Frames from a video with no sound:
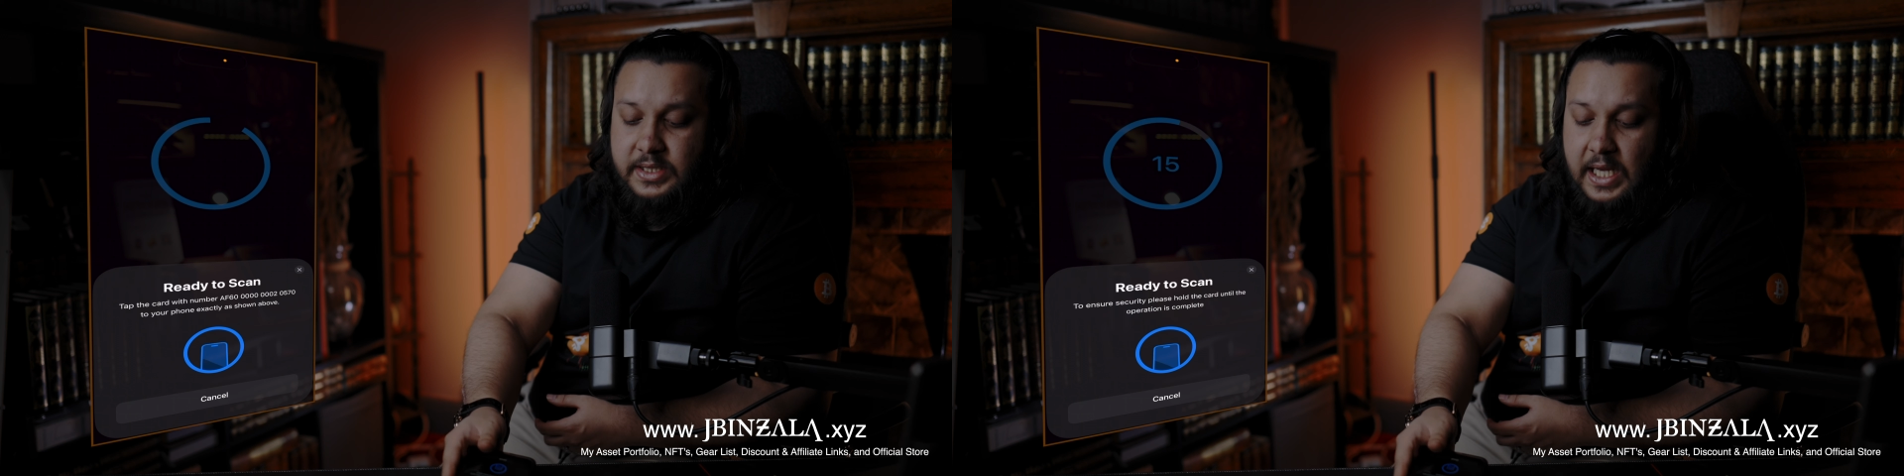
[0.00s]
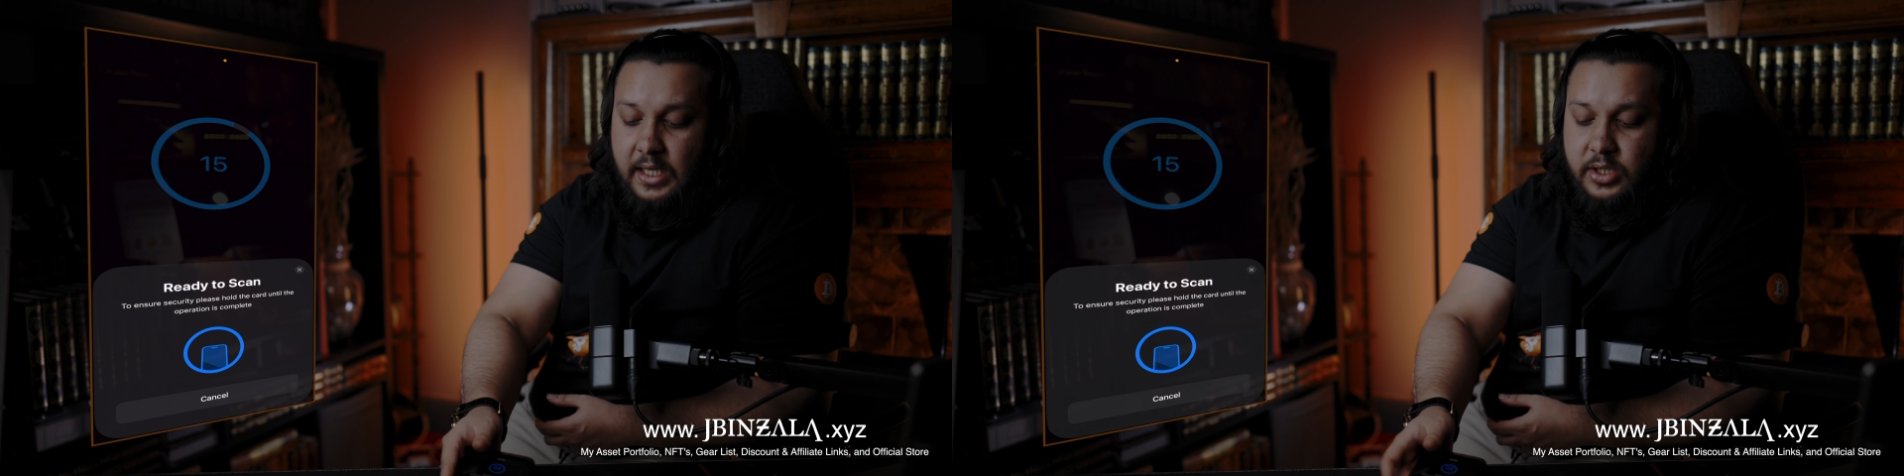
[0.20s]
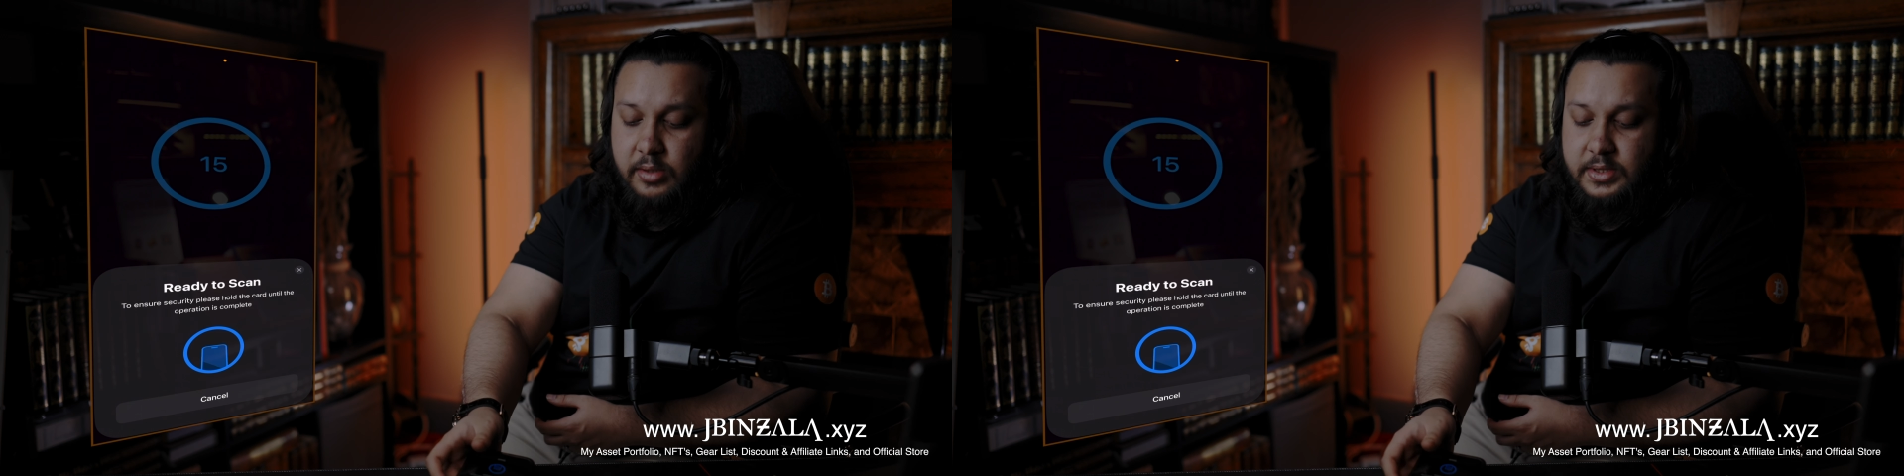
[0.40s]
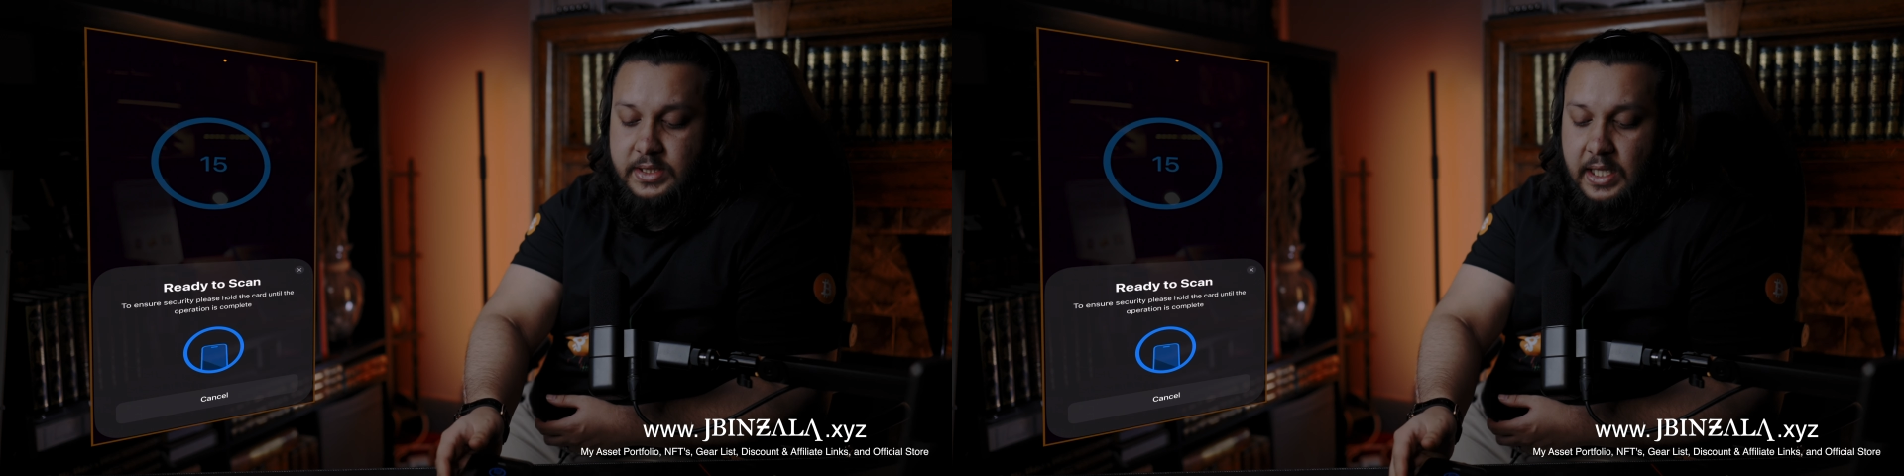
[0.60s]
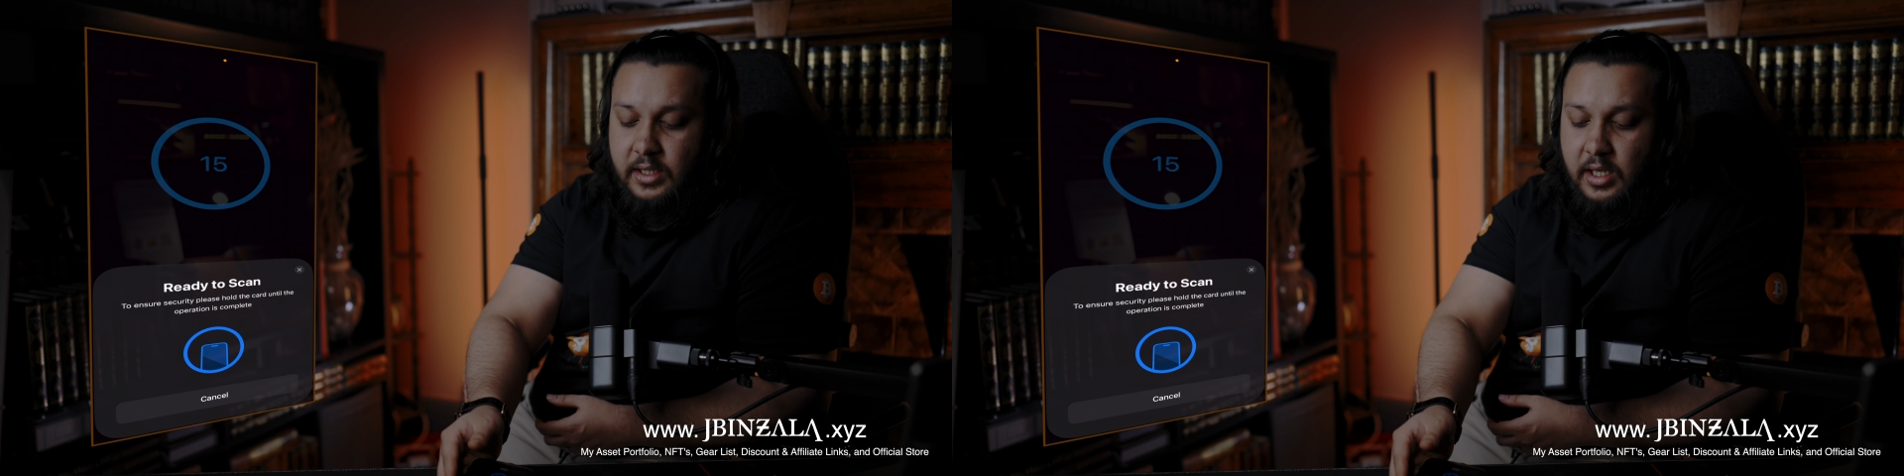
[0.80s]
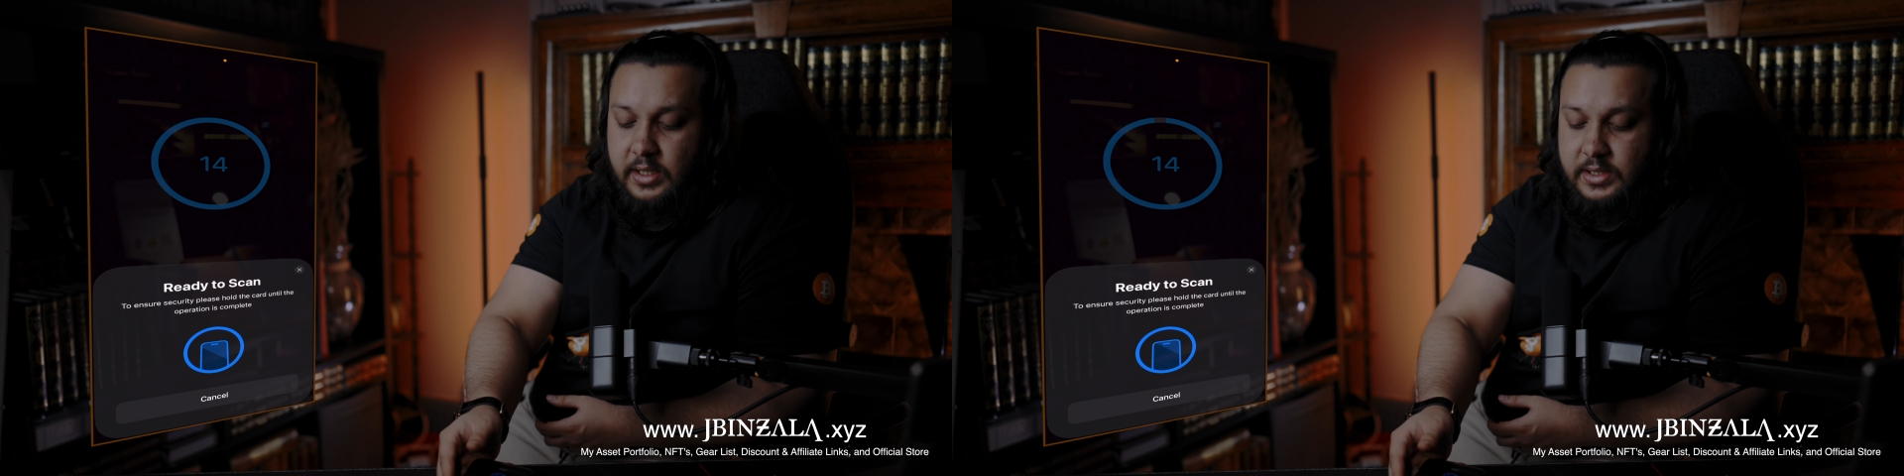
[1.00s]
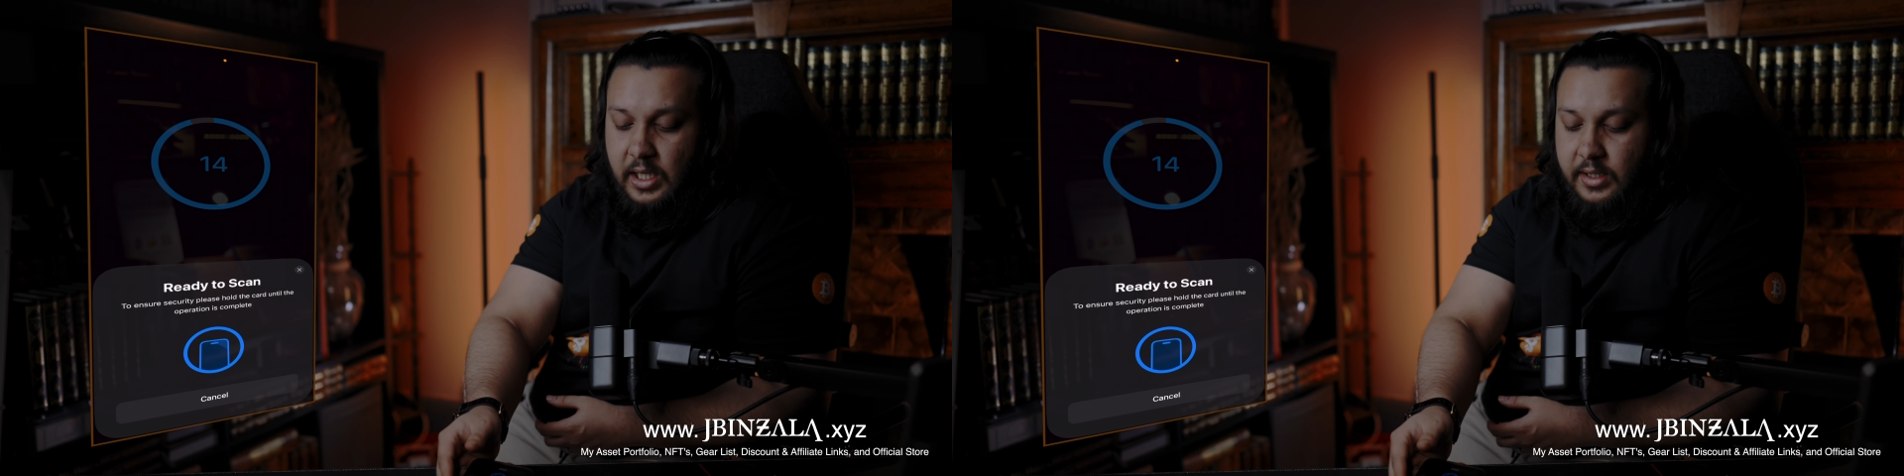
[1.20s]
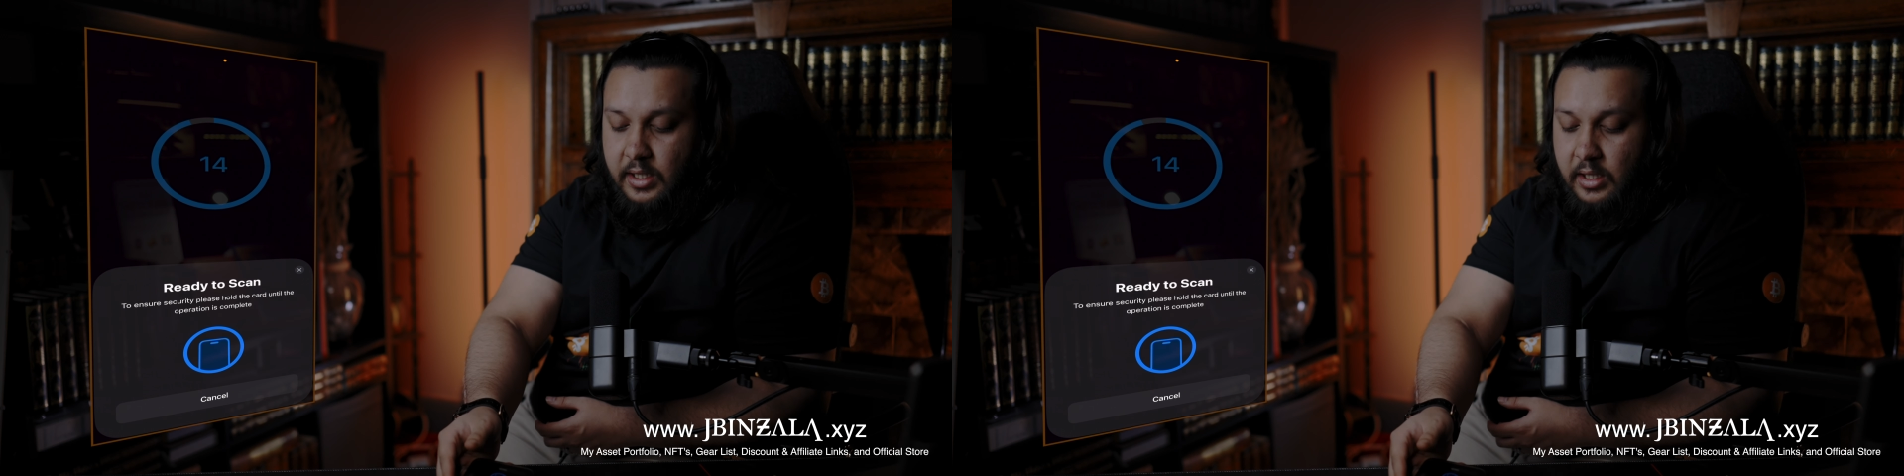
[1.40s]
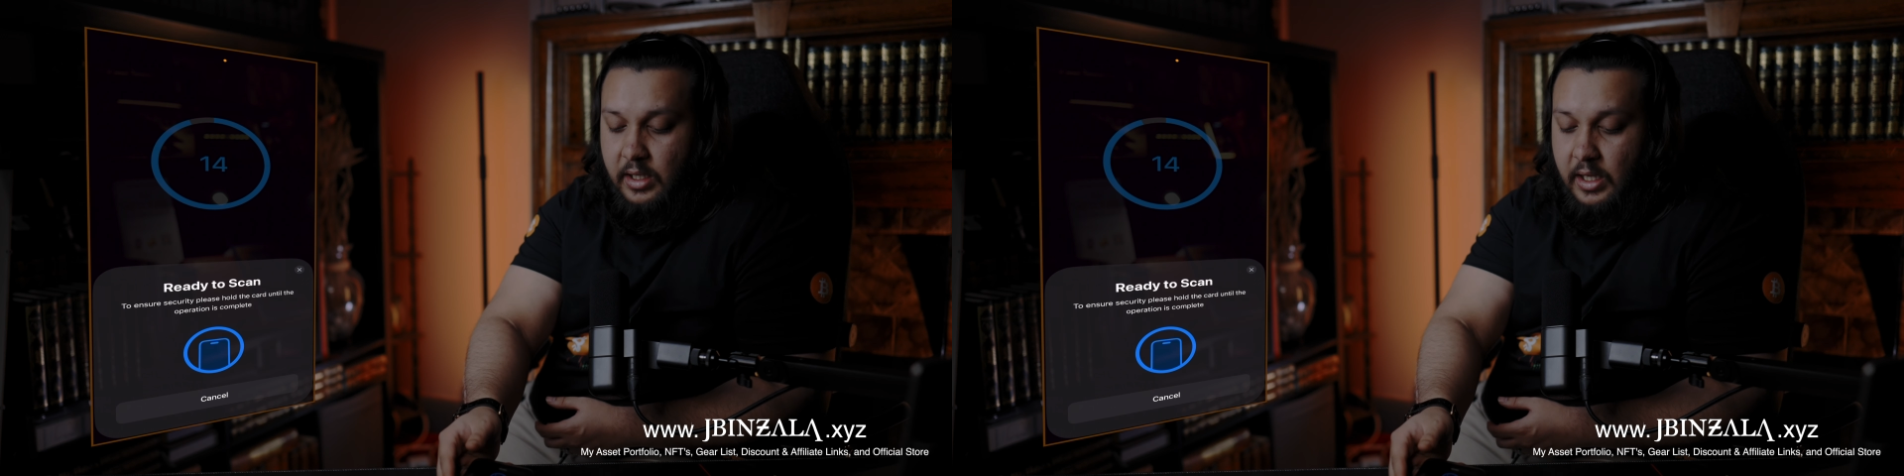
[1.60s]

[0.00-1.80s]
Tangem stealth cards either.